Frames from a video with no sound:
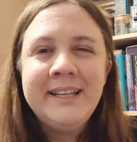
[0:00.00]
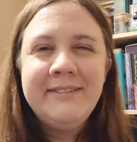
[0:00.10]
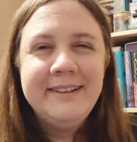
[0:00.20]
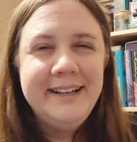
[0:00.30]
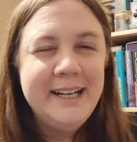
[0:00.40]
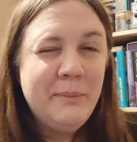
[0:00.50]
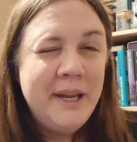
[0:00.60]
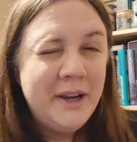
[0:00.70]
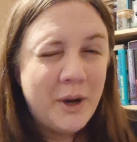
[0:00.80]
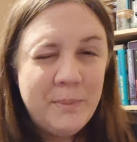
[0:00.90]
they're a little
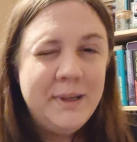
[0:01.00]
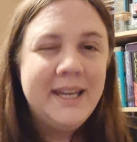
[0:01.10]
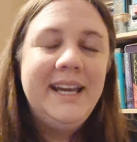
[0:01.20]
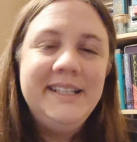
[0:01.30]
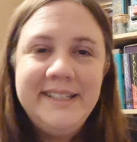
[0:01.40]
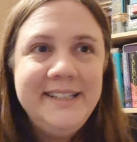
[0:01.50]
bit complicated.